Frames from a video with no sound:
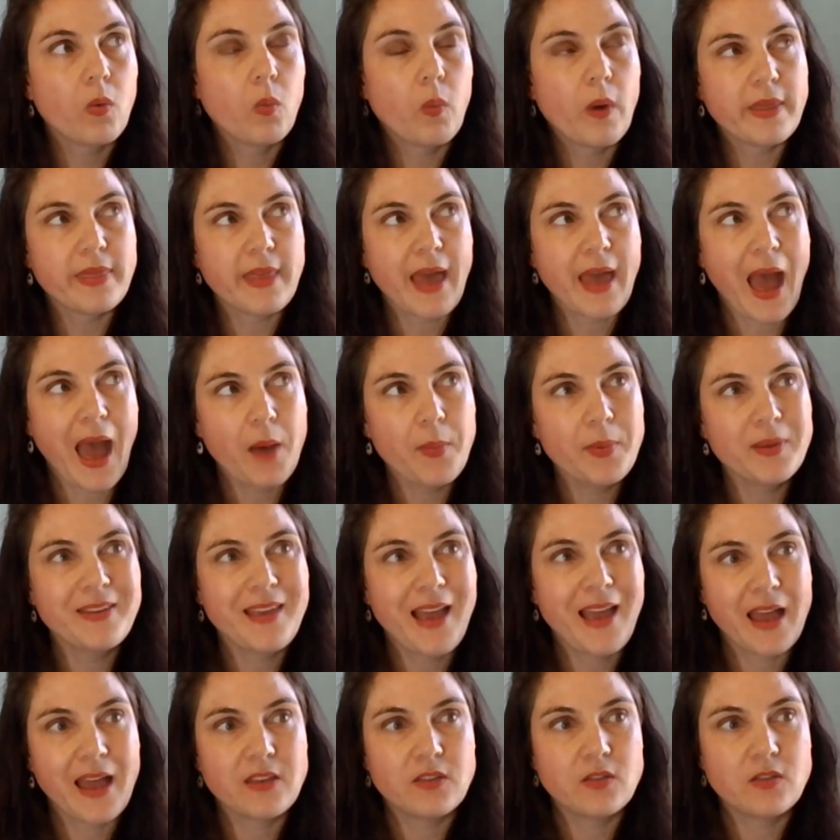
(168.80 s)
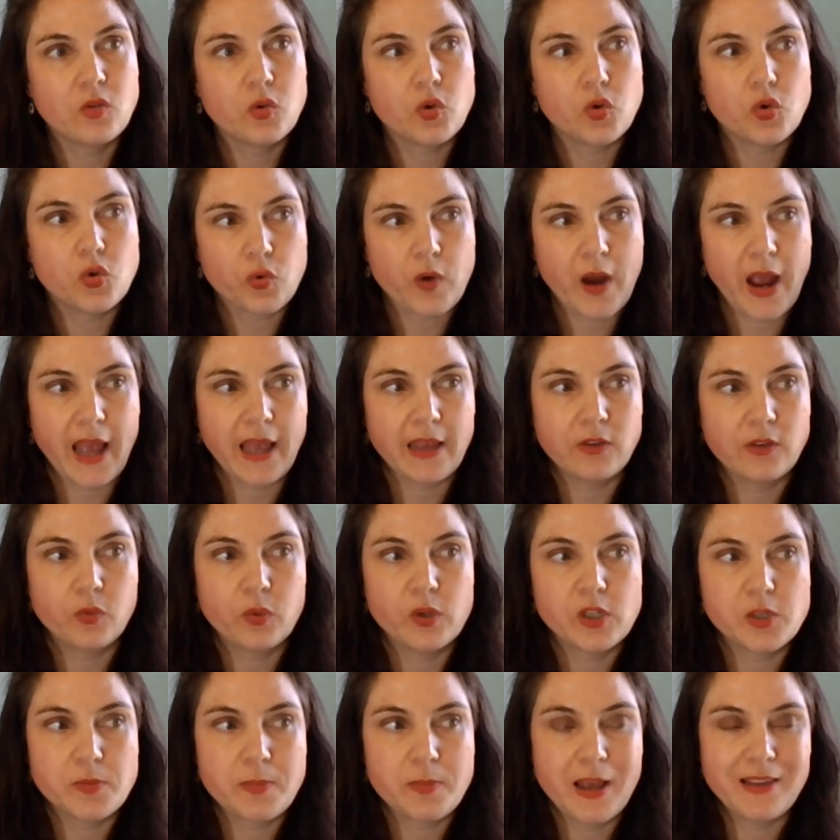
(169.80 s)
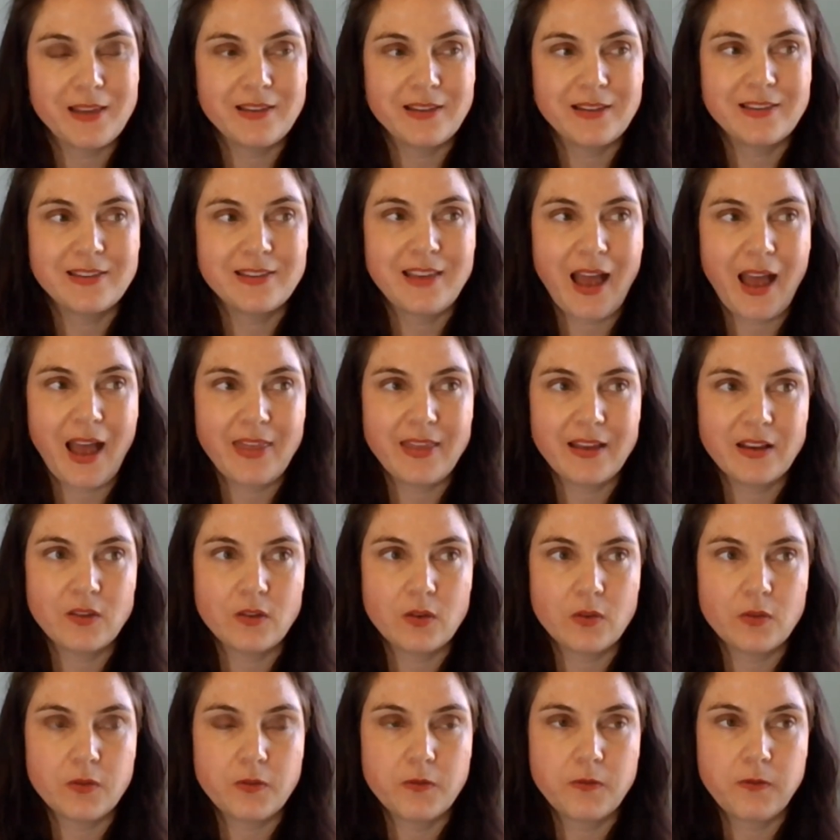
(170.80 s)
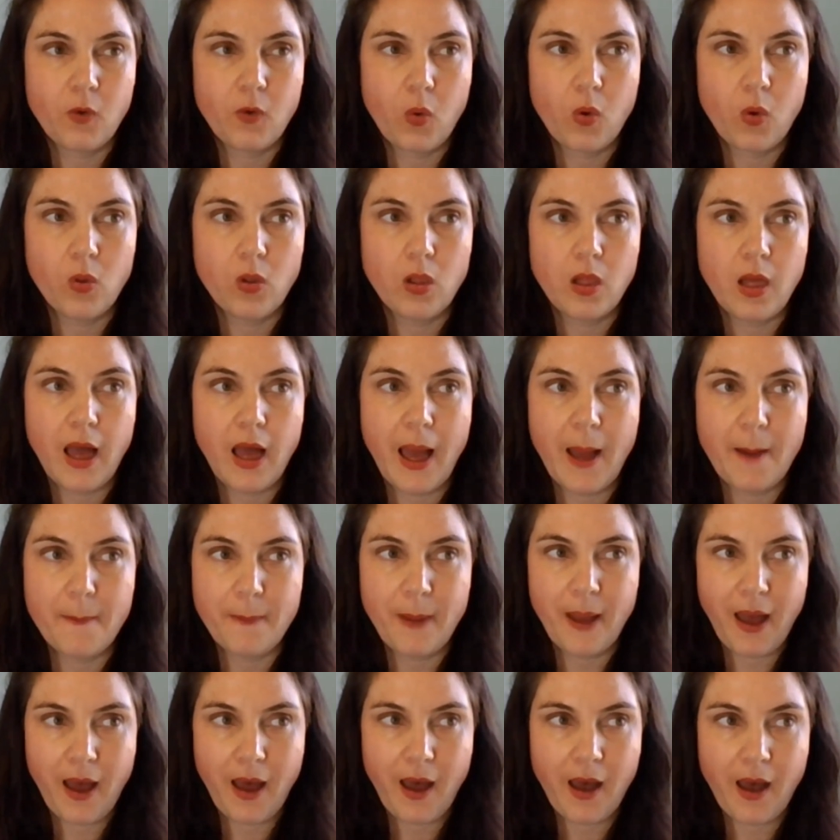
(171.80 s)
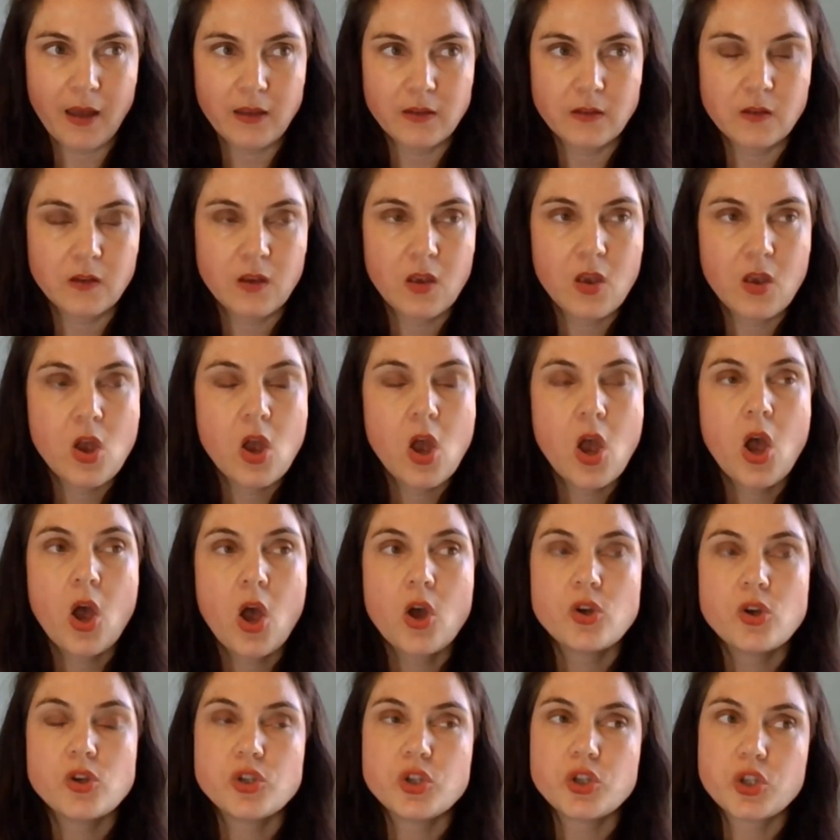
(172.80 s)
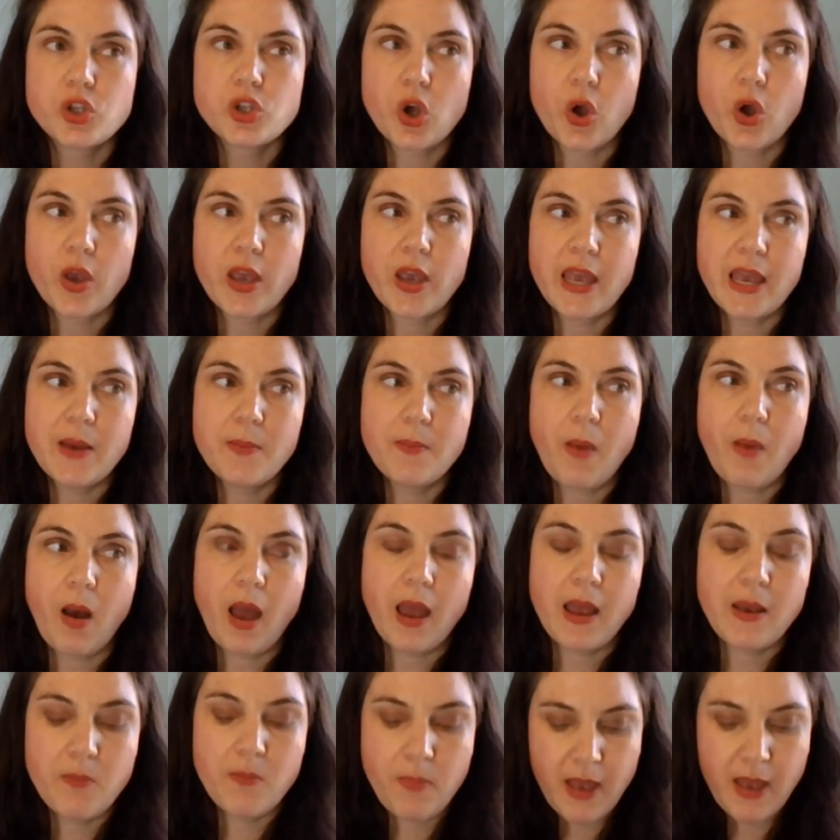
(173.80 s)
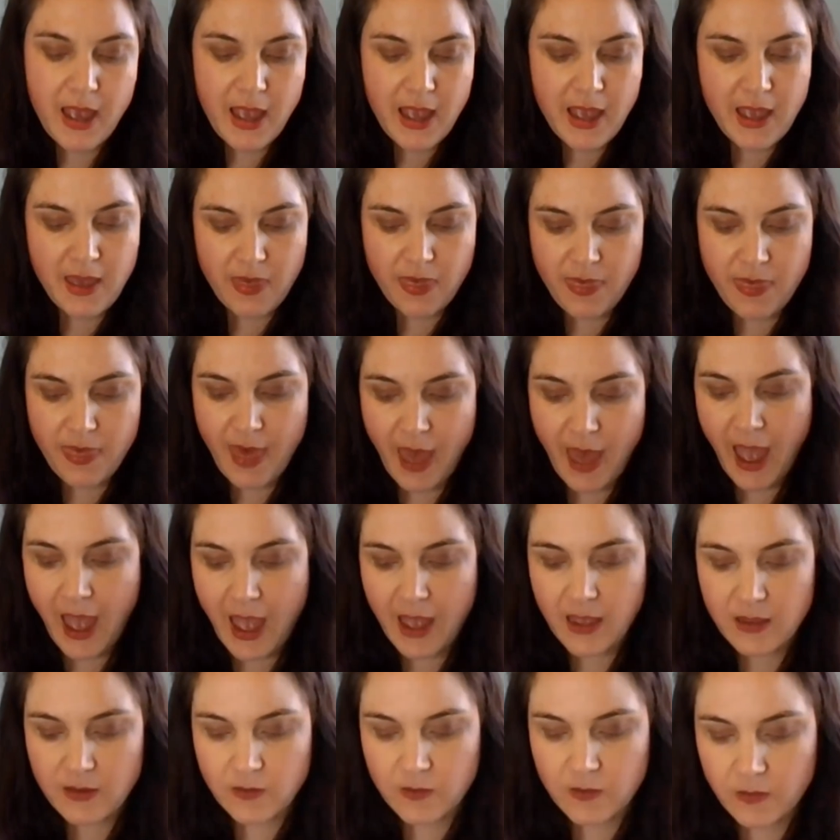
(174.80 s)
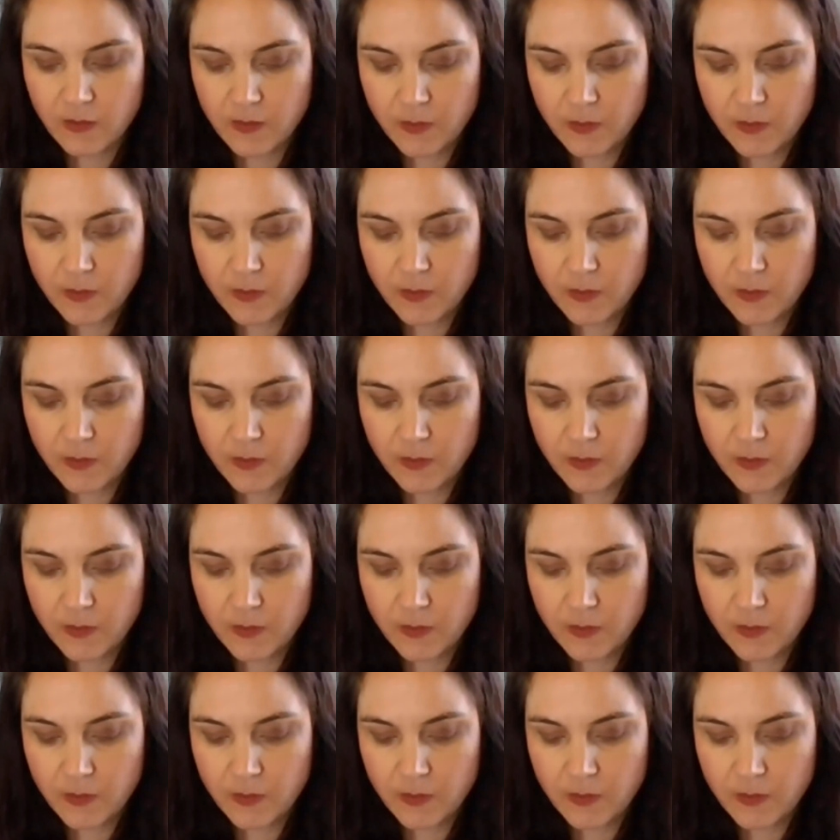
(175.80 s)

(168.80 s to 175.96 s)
when the habitat degrades, which means it's starting to fall apart. So it might be that